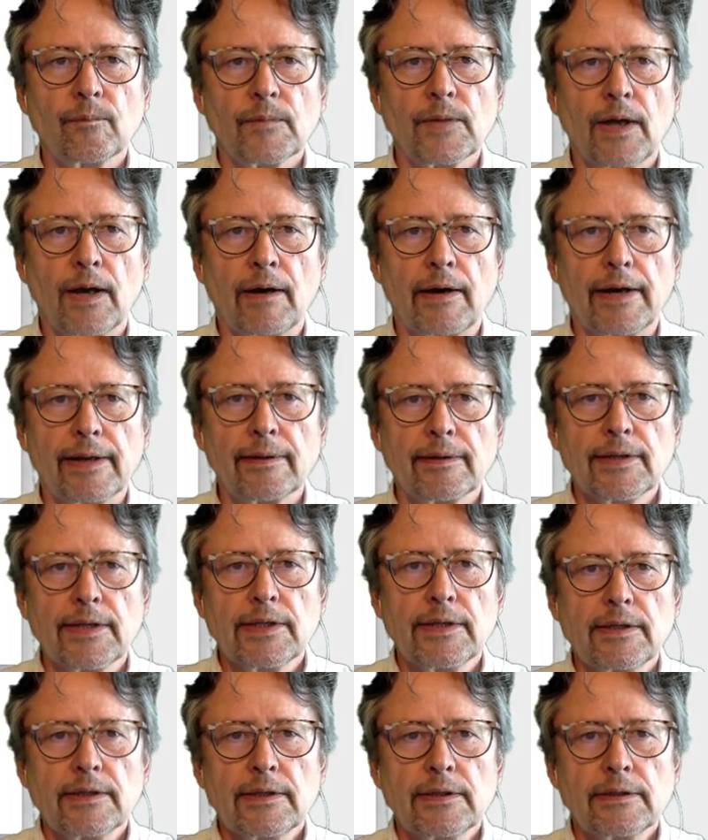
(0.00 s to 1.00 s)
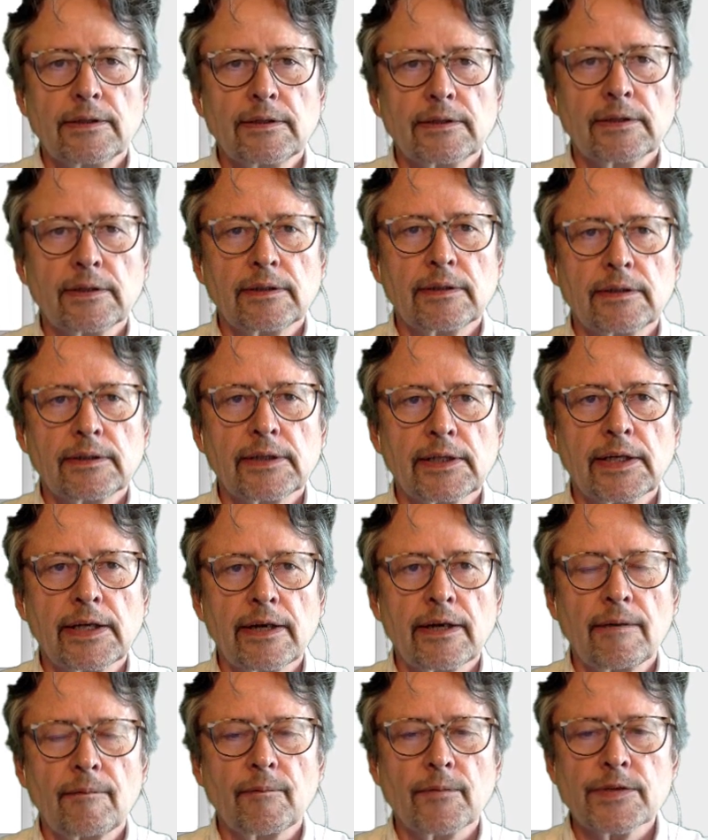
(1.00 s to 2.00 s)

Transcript: all right, clear.